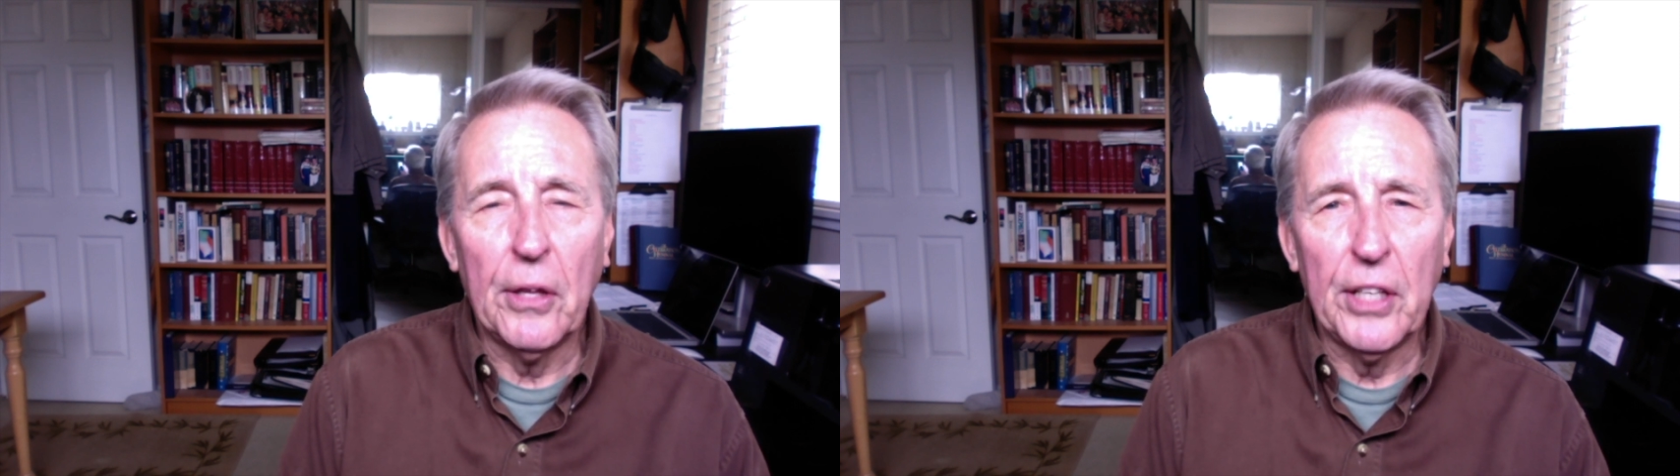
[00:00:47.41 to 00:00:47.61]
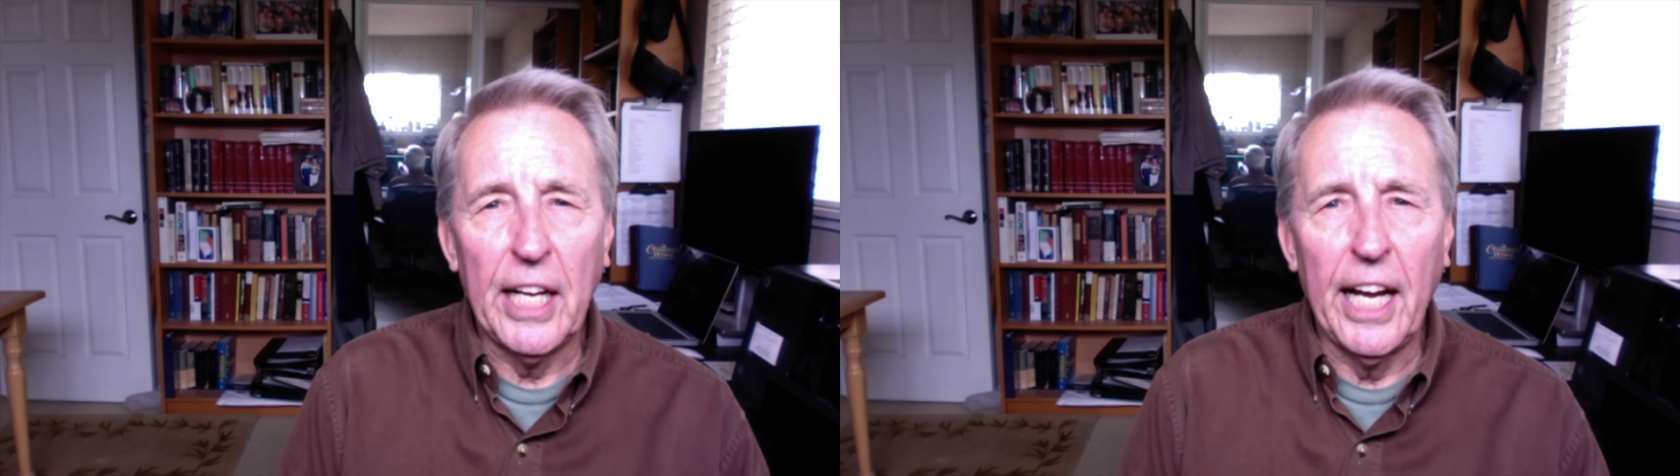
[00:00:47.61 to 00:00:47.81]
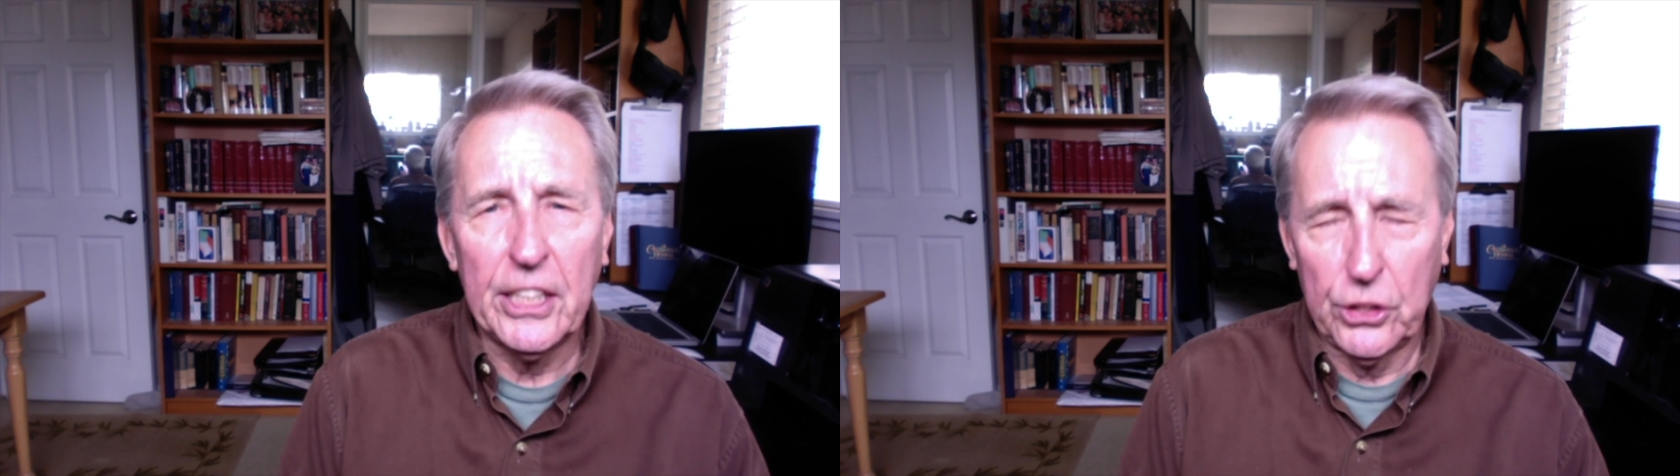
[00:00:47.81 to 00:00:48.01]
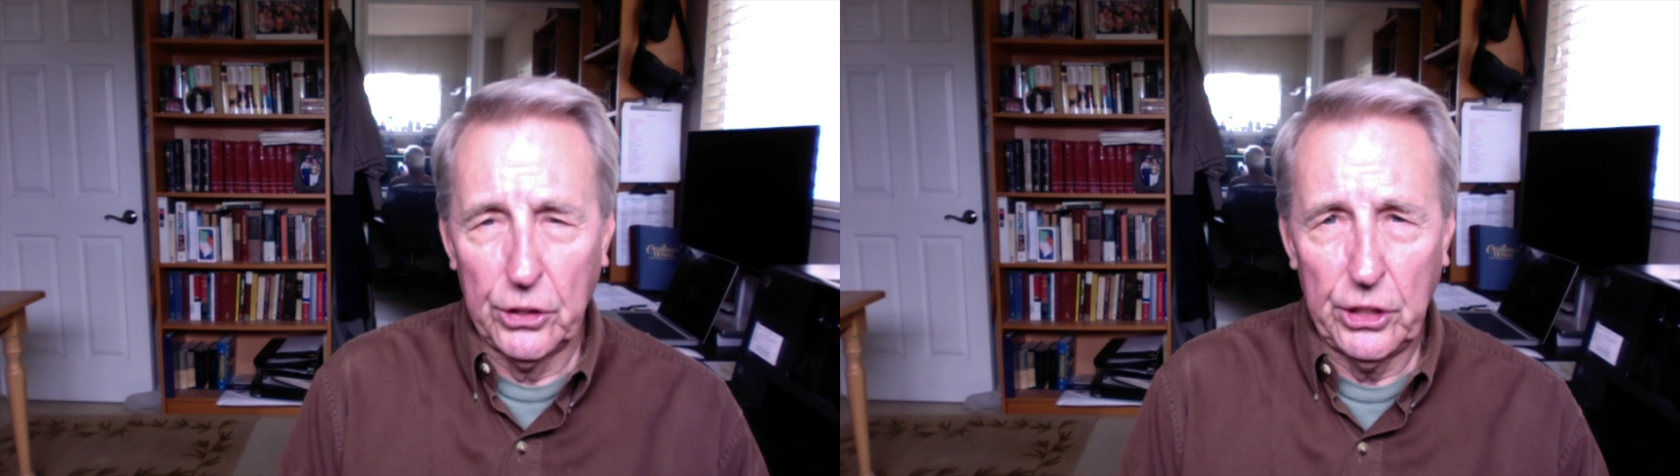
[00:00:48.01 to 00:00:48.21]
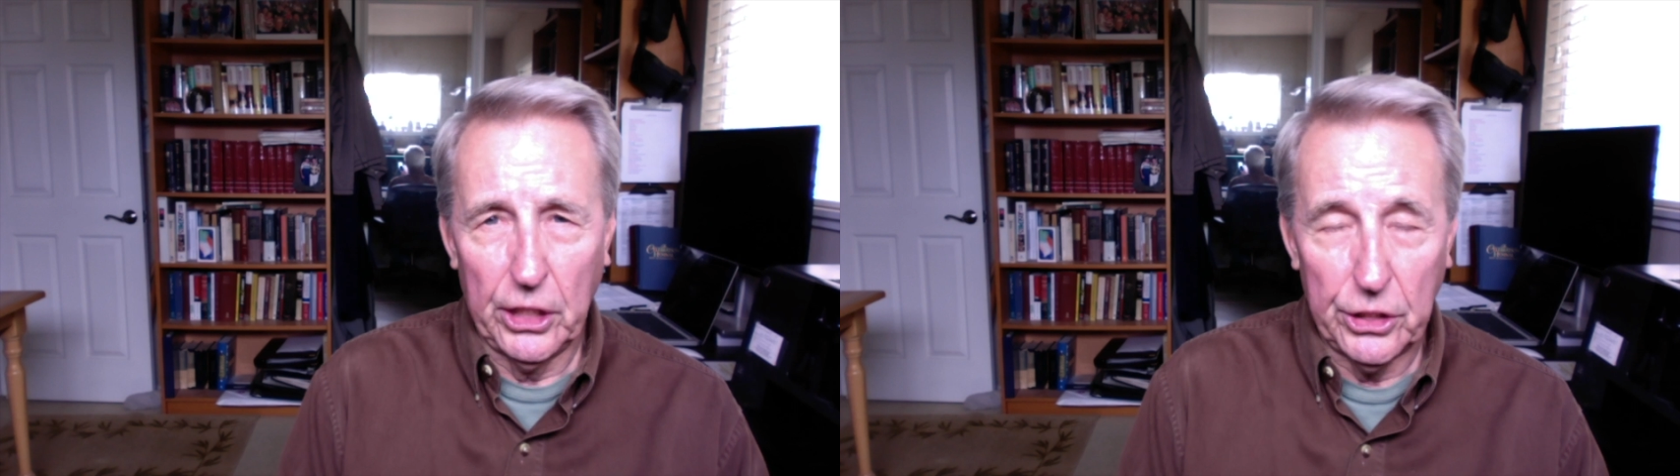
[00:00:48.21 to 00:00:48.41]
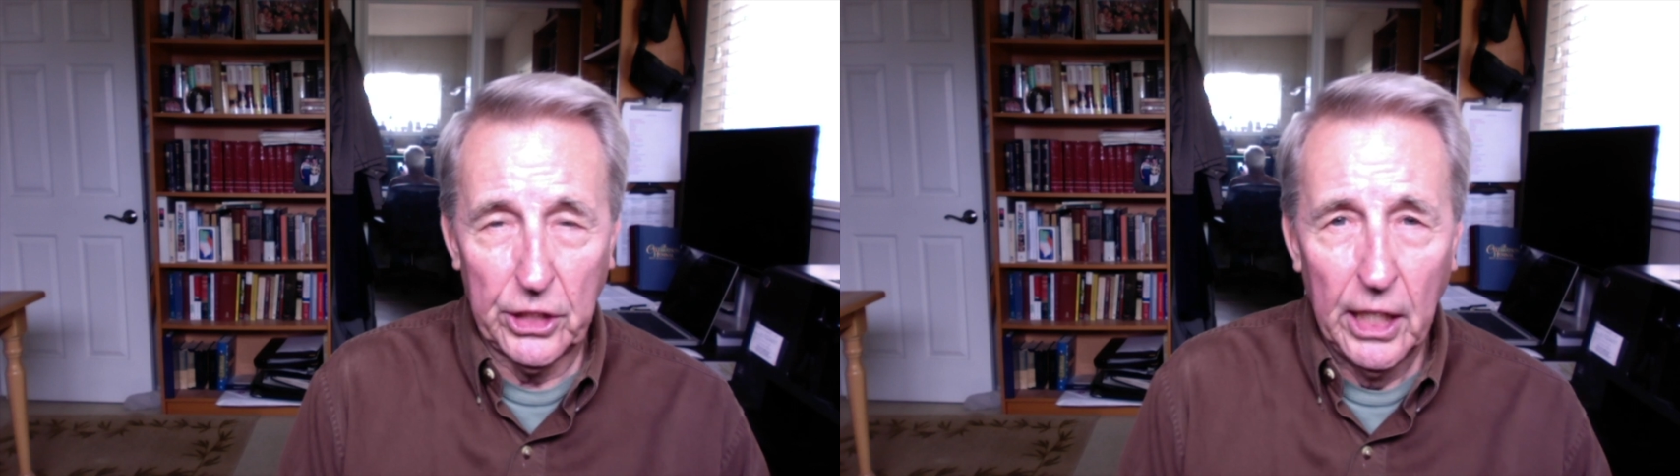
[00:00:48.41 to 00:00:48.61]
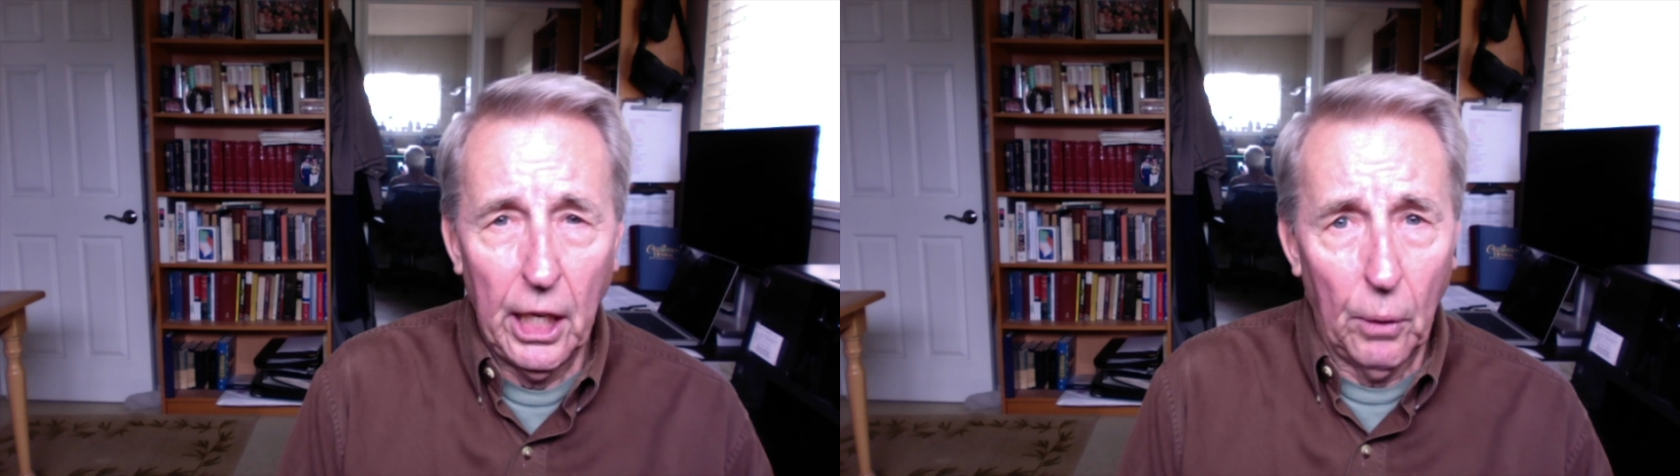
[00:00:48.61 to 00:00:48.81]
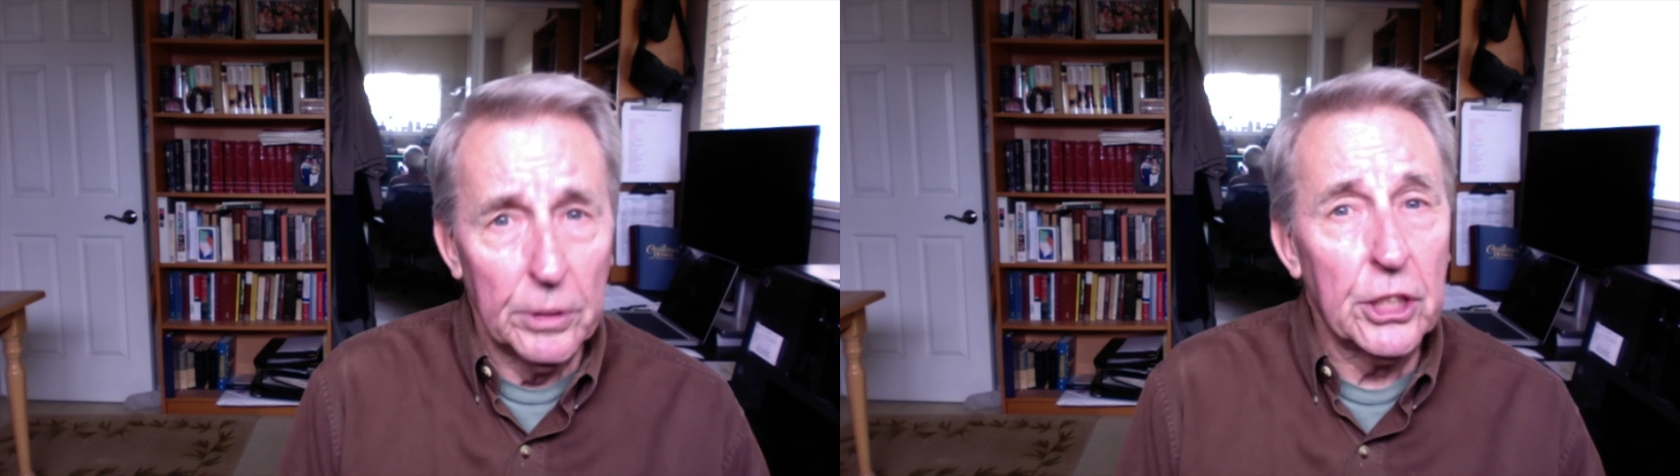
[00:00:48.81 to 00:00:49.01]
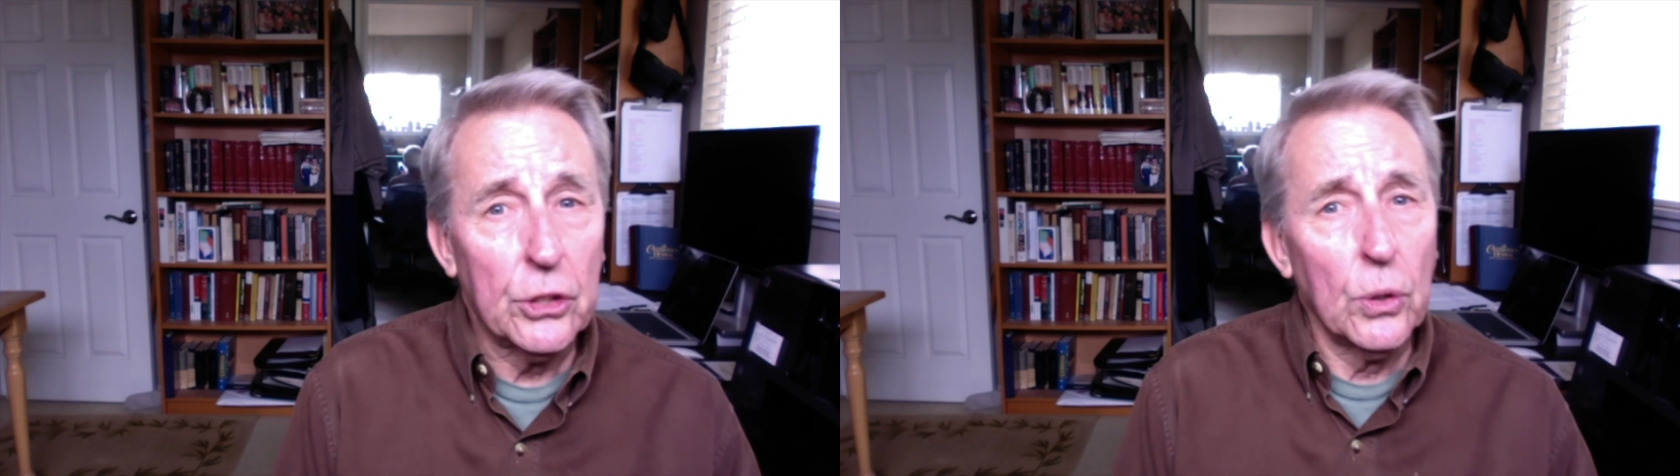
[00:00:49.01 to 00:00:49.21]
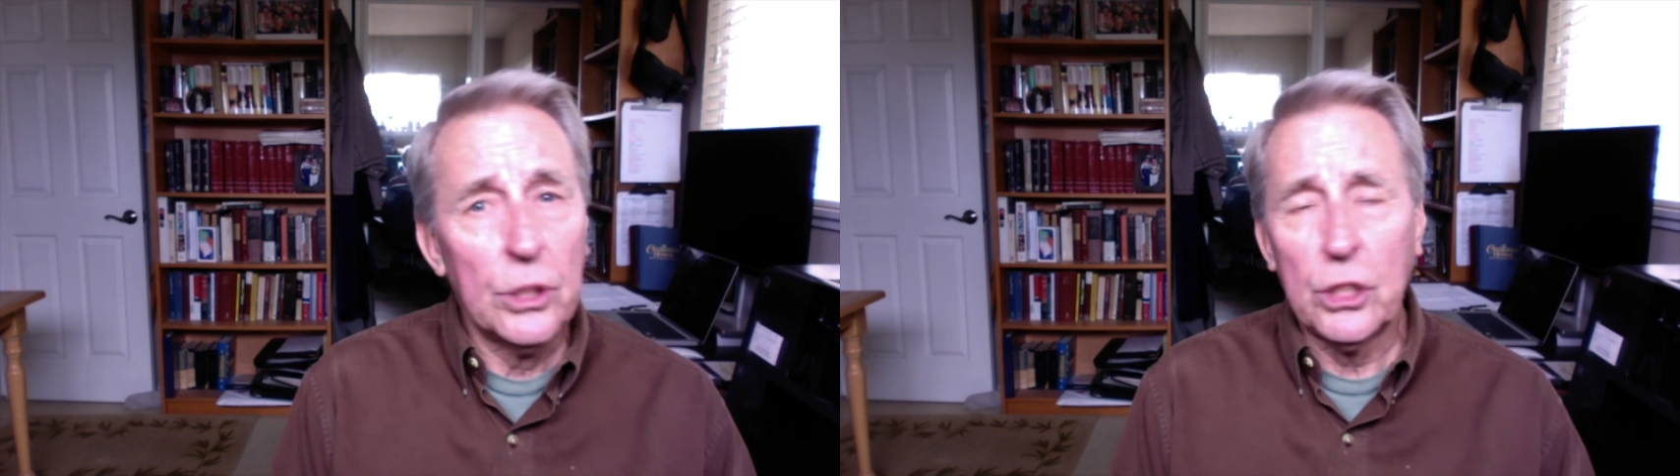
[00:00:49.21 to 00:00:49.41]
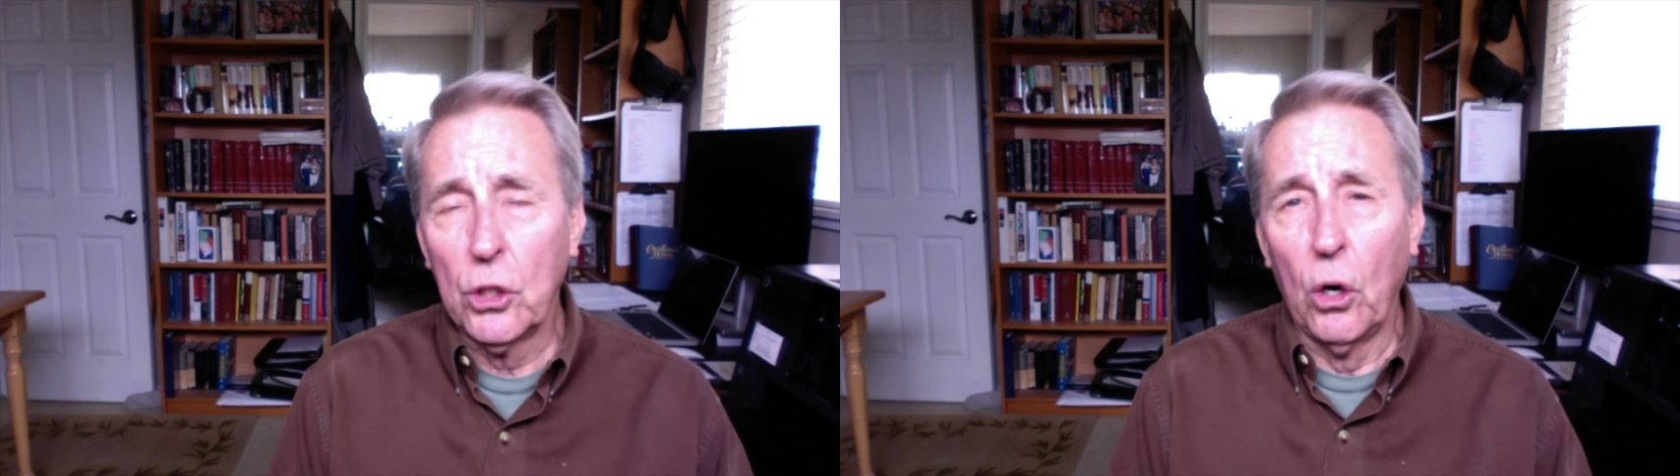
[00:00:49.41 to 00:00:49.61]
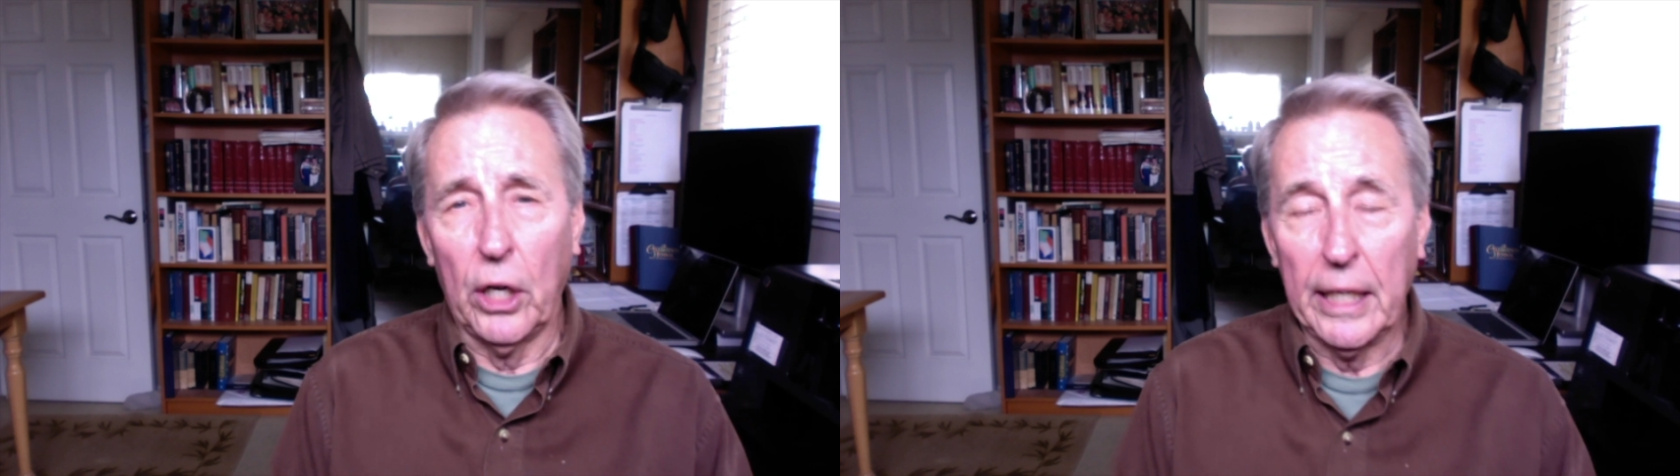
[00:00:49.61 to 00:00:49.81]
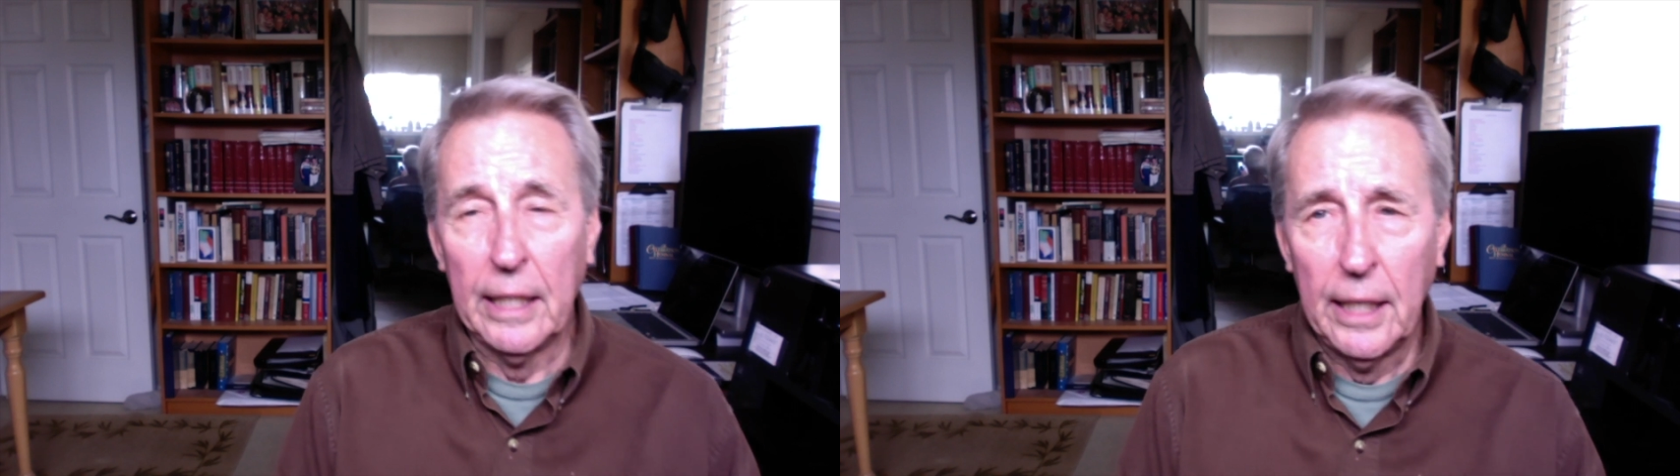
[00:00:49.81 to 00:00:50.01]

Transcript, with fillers: The Exorcist. It was a true story